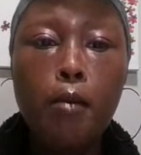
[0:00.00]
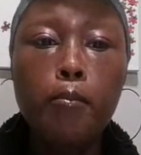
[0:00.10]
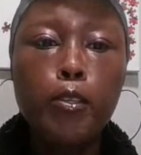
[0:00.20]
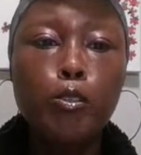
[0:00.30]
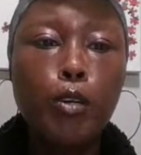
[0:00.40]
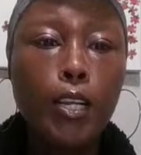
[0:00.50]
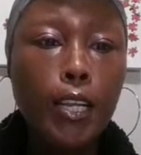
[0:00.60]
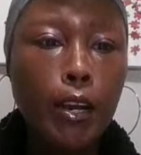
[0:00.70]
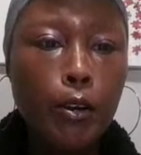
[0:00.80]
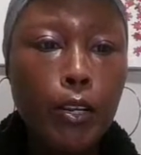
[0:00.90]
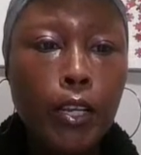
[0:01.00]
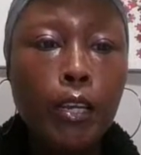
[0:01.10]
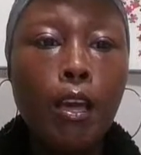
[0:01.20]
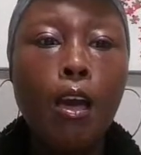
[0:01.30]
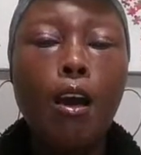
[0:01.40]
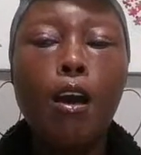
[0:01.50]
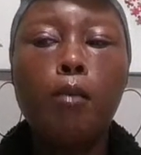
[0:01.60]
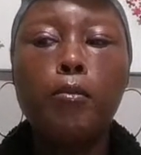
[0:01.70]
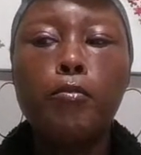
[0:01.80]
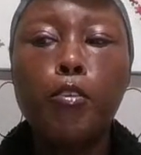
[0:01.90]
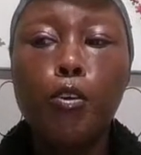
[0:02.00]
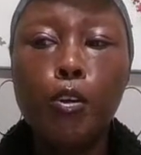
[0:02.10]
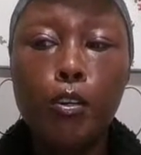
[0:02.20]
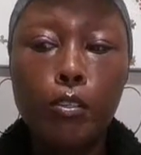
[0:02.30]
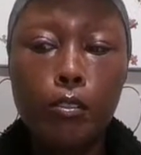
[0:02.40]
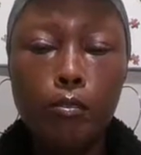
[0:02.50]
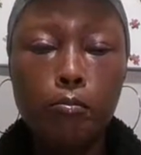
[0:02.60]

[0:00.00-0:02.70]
mental clarity. If your